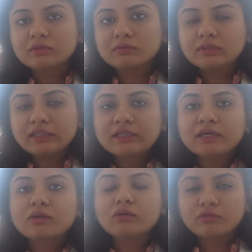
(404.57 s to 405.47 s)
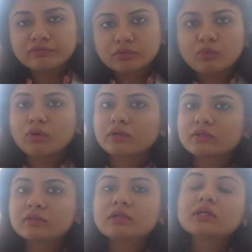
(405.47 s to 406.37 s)
leaking of the
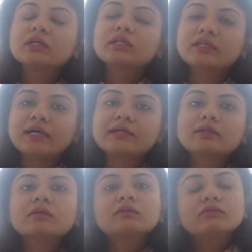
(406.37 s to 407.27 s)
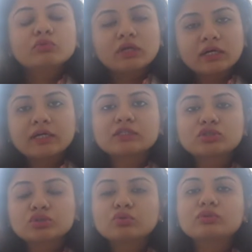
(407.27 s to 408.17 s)
water, that will again
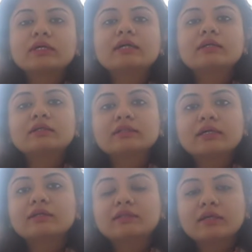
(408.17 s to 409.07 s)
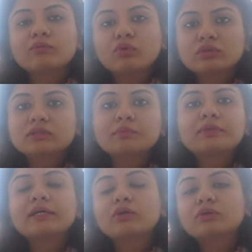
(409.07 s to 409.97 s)
show that there was a
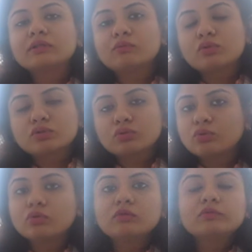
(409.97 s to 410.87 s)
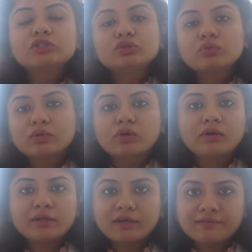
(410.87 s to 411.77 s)
break or there was a hole which you were
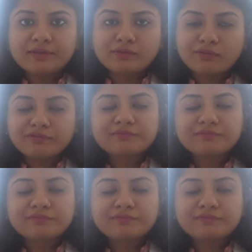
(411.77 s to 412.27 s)
not aware of.